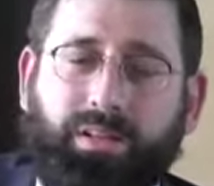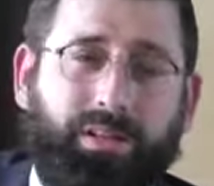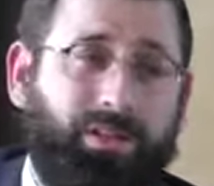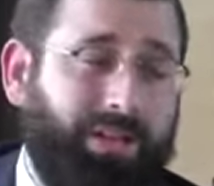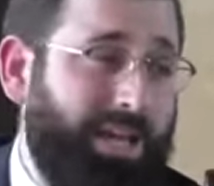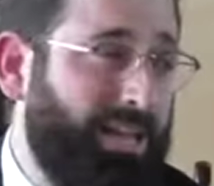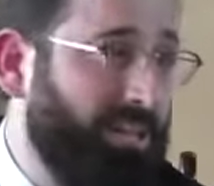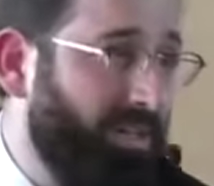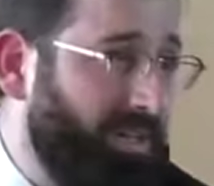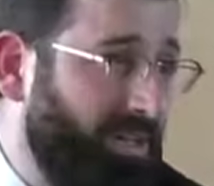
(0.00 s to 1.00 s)
Look at
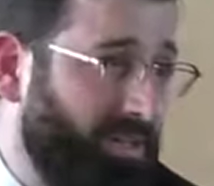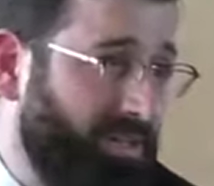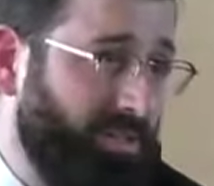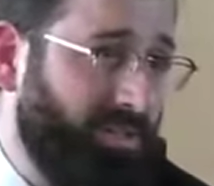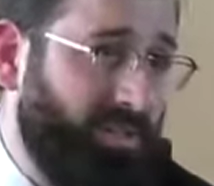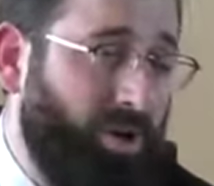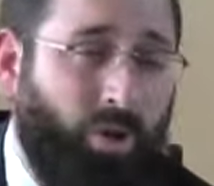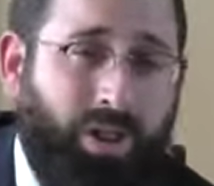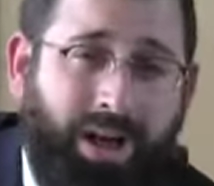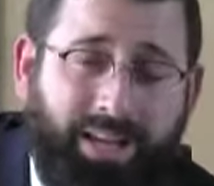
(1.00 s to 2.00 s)
Hitler. No
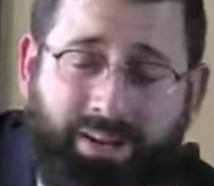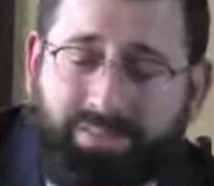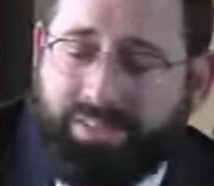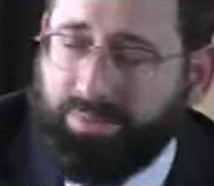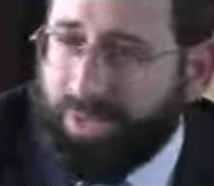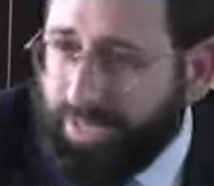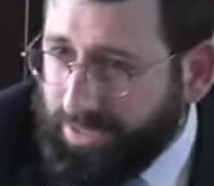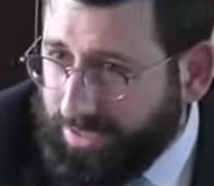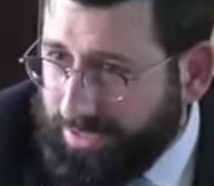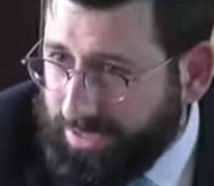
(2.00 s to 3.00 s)
lion ever did what
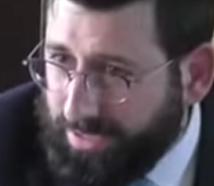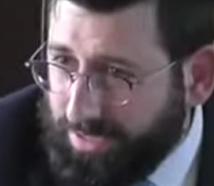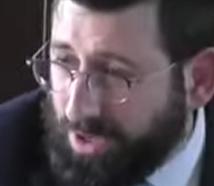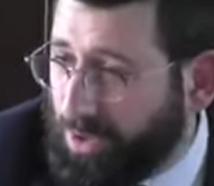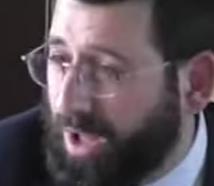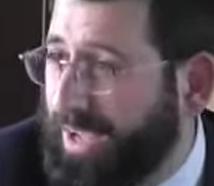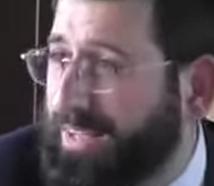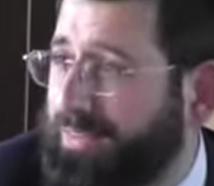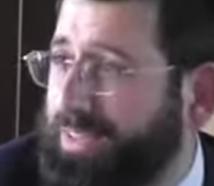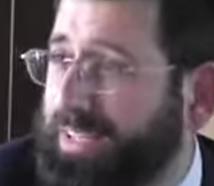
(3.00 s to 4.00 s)
Hitler did. No
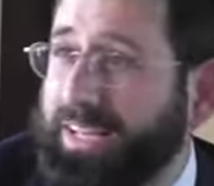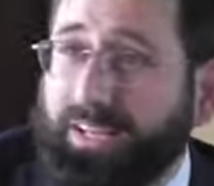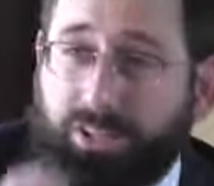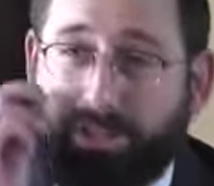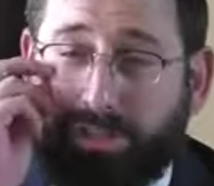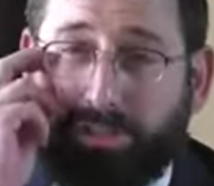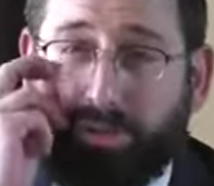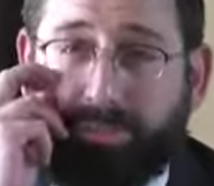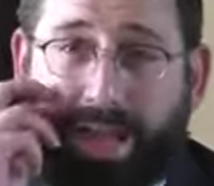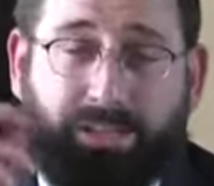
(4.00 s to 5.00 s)
lion ever did. Could, could you
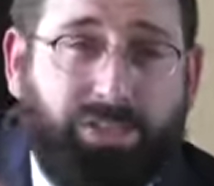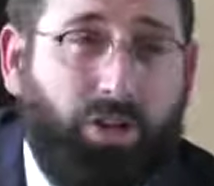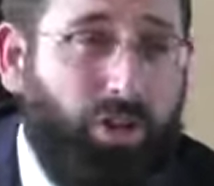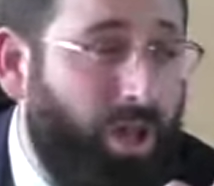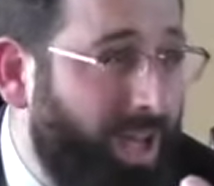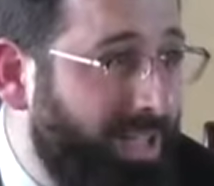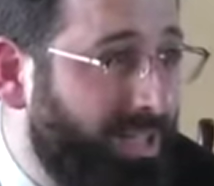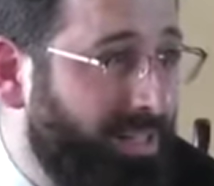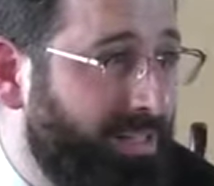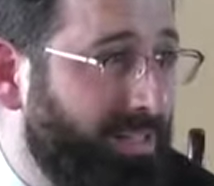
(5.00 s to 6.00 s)
imagine a
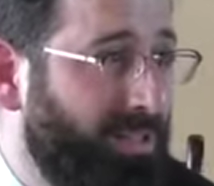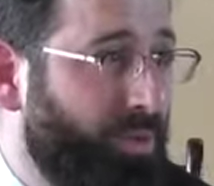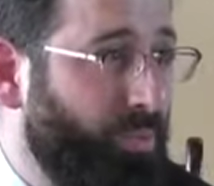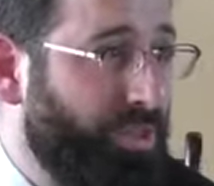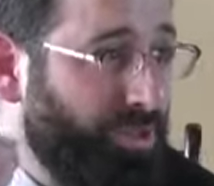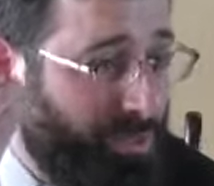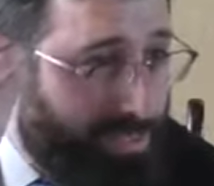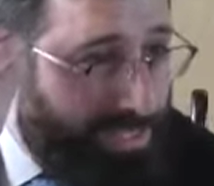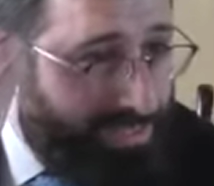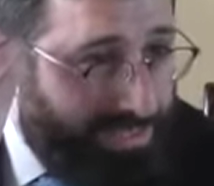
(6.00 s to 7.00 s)
lion with
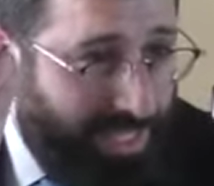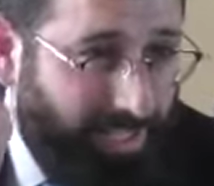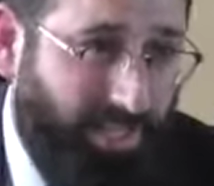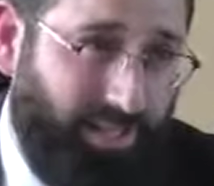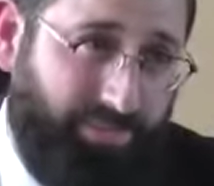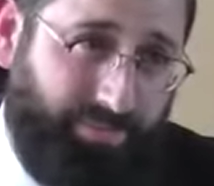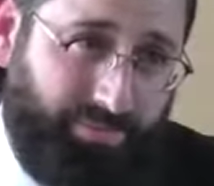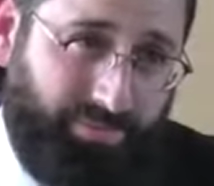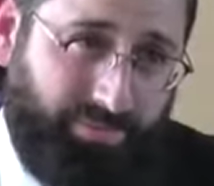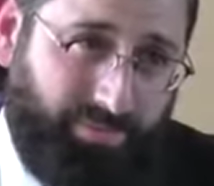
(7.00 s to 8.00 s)
human seichel?
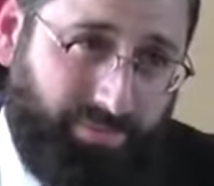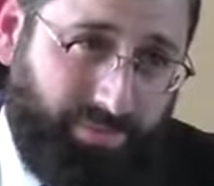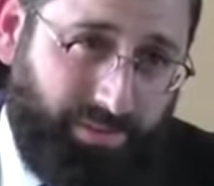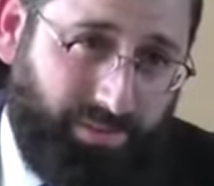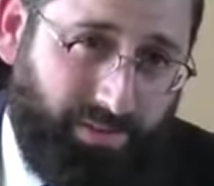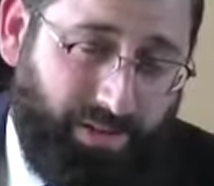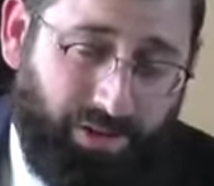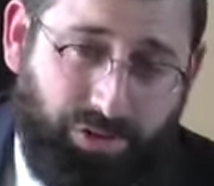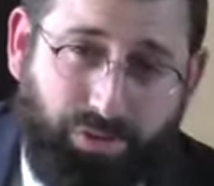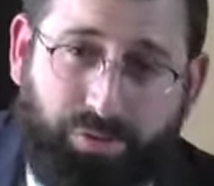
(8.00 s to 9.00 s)

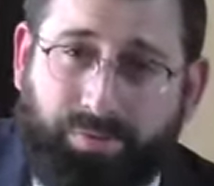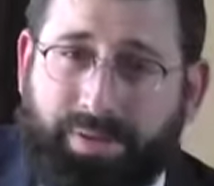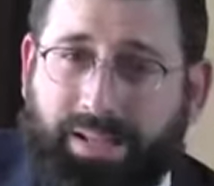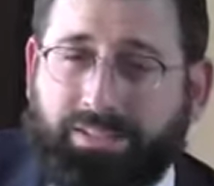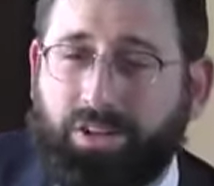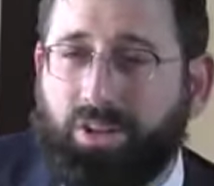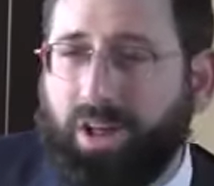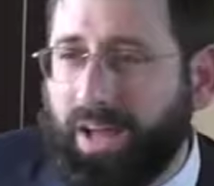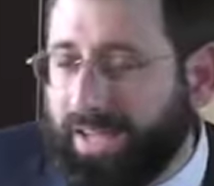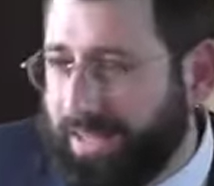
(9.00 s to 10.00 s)
Could you imagine a
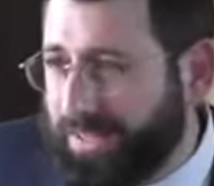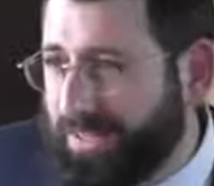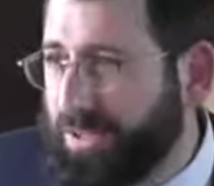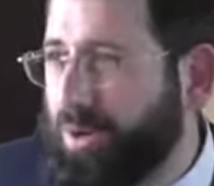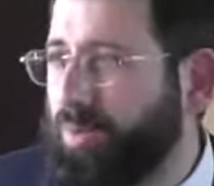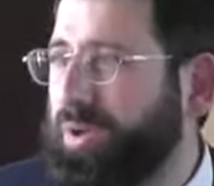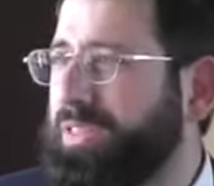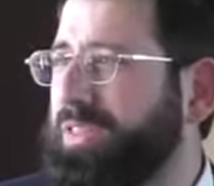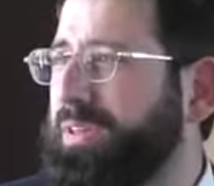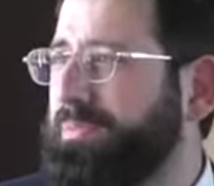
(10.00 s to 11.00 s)
lion
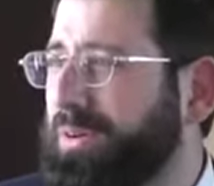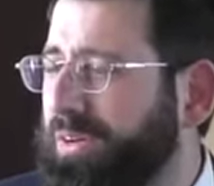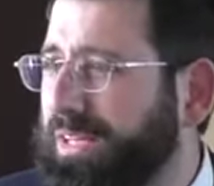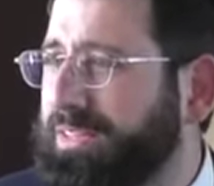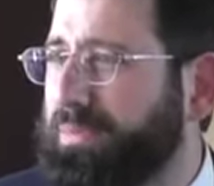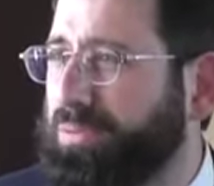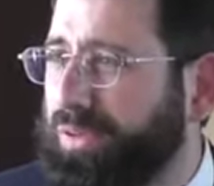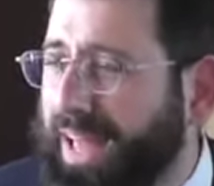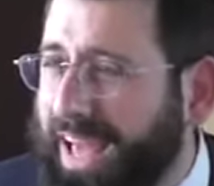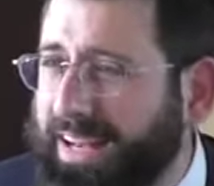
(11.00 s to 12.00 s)
with the ability to
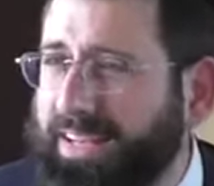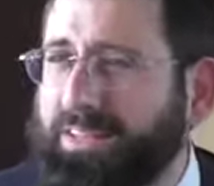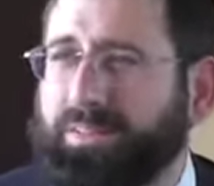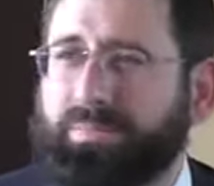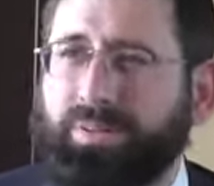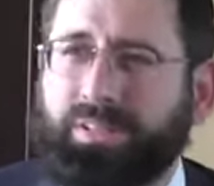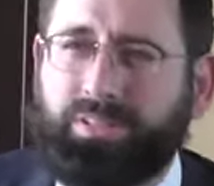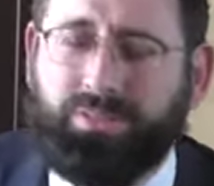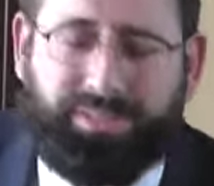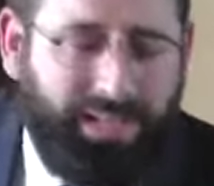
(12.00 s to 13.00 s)
plan and the ability
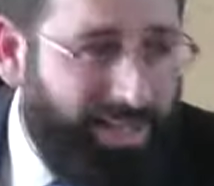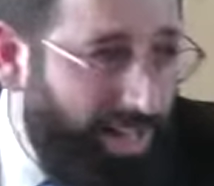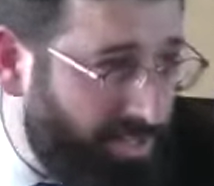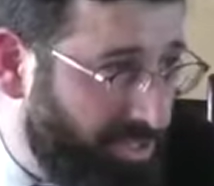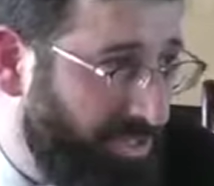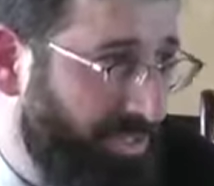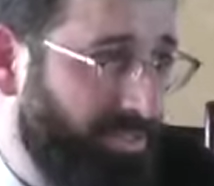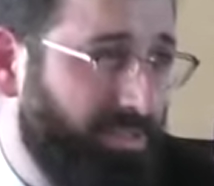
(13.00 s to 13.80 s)
to use technology?